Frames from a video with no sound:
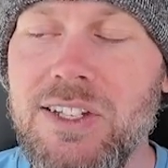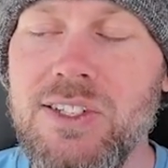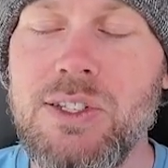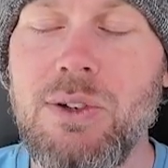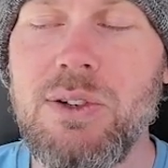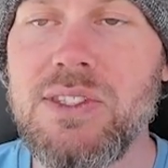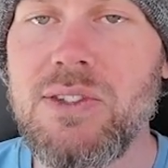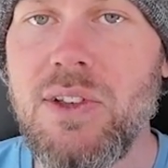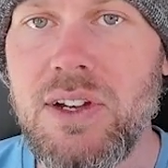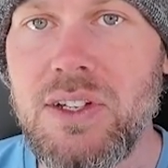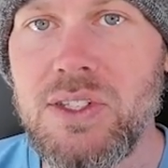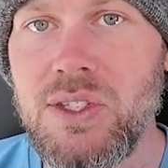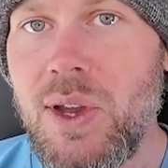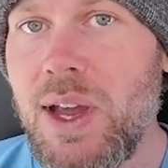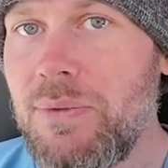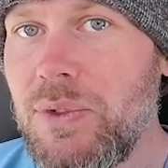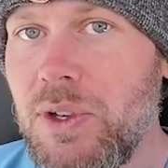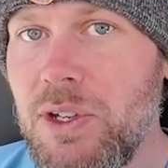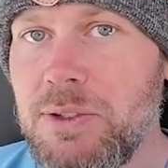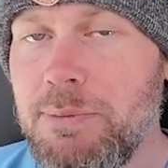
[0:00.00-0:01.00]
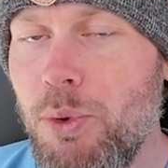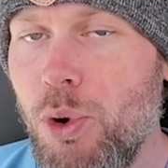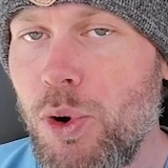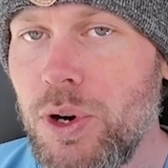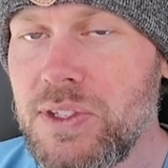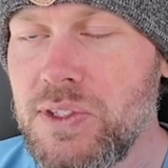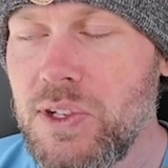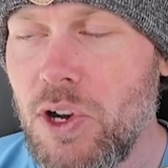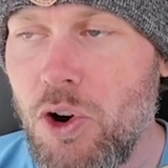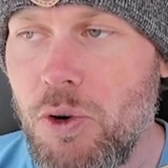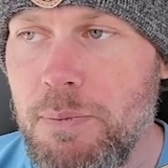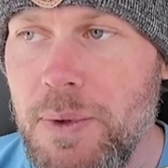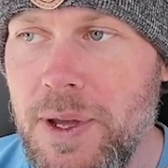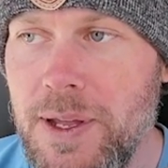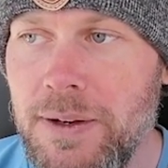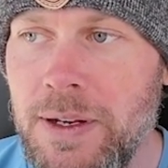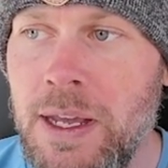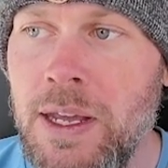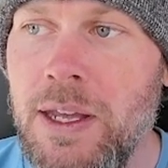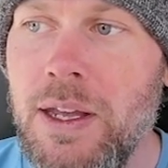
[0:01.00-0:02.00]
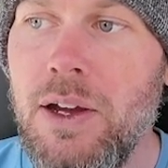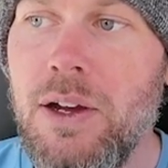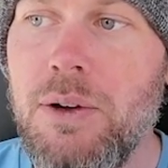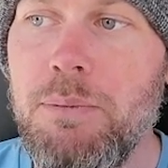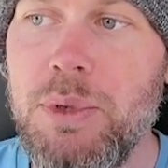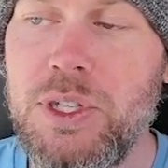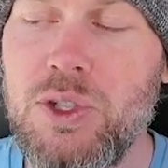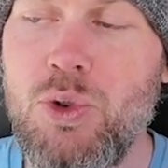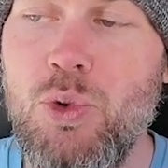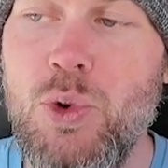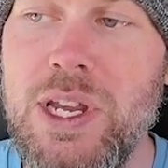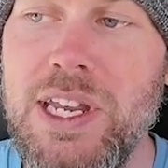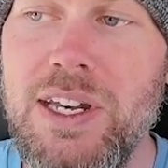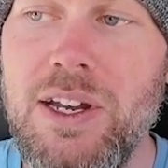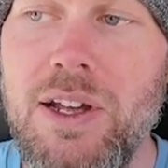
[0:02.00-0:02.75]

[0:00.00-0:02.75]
So as long as you have those ports open between